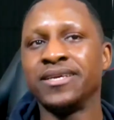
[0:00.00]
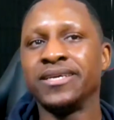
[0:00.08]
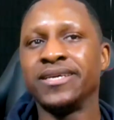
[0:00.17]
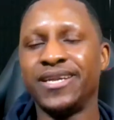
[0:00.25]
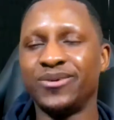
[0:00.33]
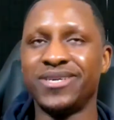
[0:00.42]

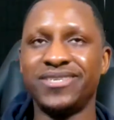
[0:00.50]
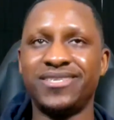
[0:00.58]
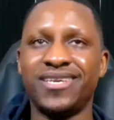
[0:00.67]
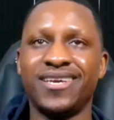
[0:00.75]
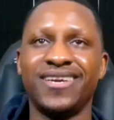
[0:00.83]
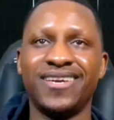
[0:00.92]
anyways,
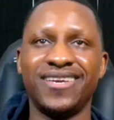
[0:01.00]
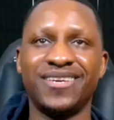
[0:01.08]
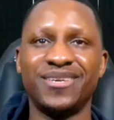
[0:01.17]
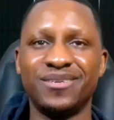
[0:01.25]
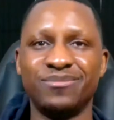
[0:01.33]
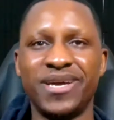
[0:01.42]

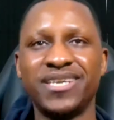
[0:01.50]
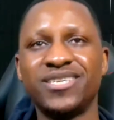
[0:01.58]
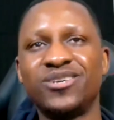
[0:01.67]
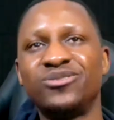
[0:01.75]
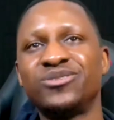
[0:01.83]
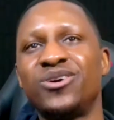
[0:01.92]
Ben
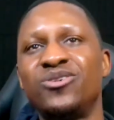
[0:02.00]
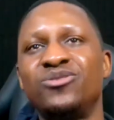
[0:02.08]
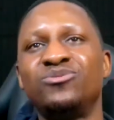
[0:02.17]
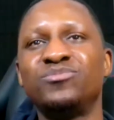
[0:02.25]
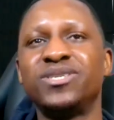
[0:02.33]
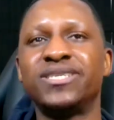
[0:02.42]
goes
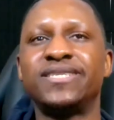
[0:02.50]
home.